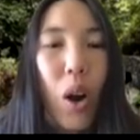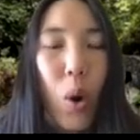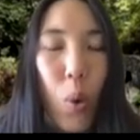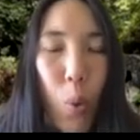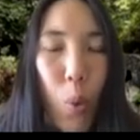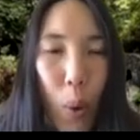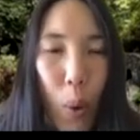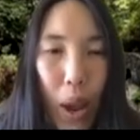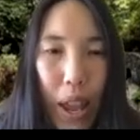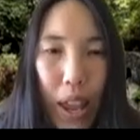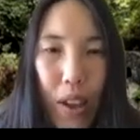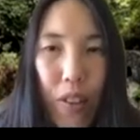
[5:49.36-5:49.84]

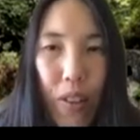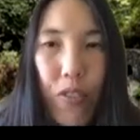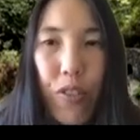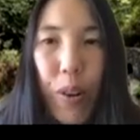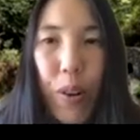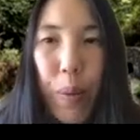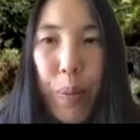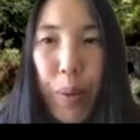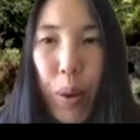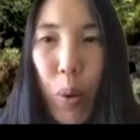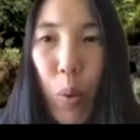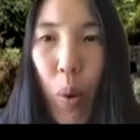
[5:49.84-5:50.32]
away
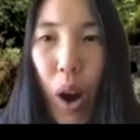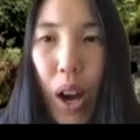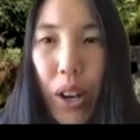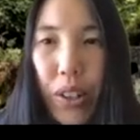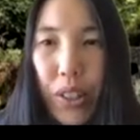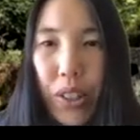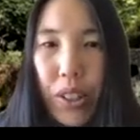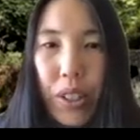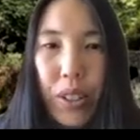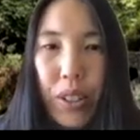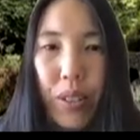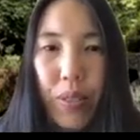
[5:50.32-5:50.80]
from the
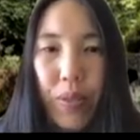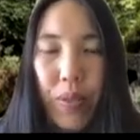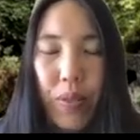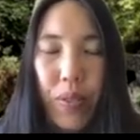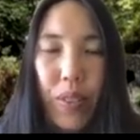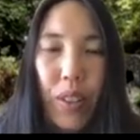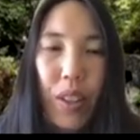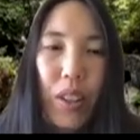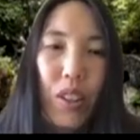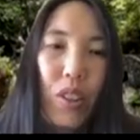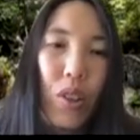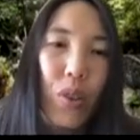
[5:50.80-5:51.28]
water.
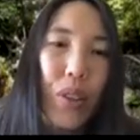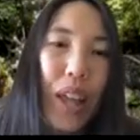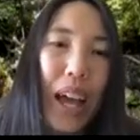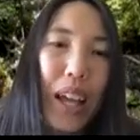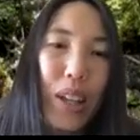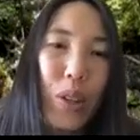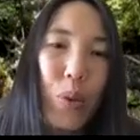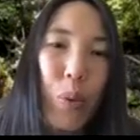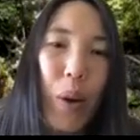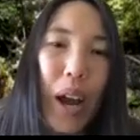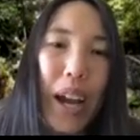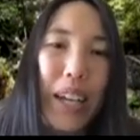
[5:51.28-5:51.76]
So
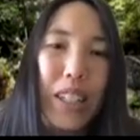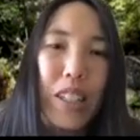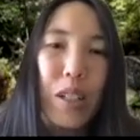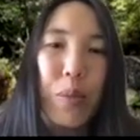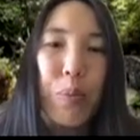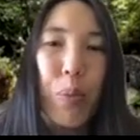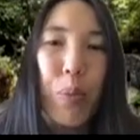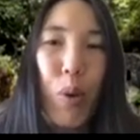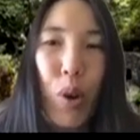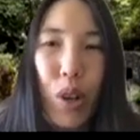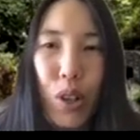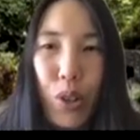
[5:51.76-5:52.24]
that's why it's
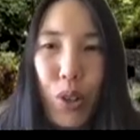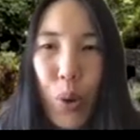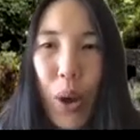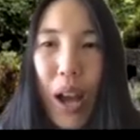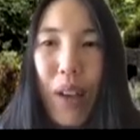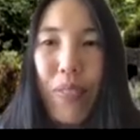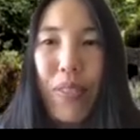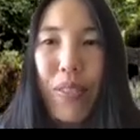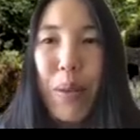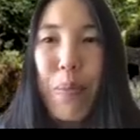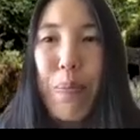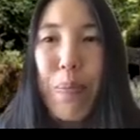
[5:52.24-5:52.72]
important to
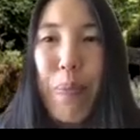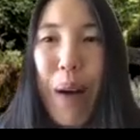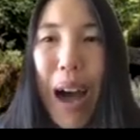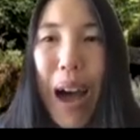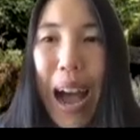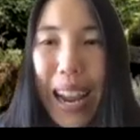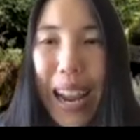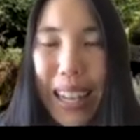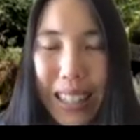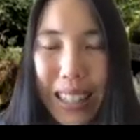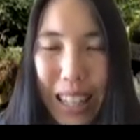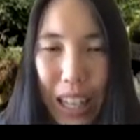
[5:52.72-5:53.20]
have the
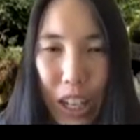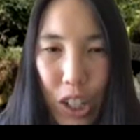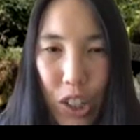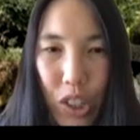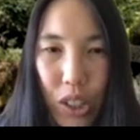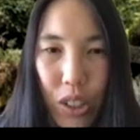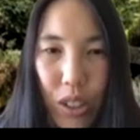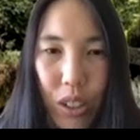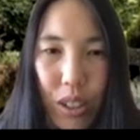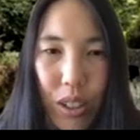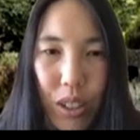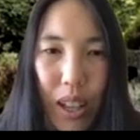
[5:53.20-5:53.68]

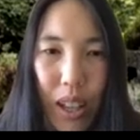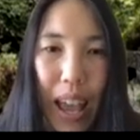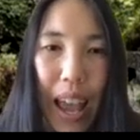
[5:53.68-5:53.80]
bilayer,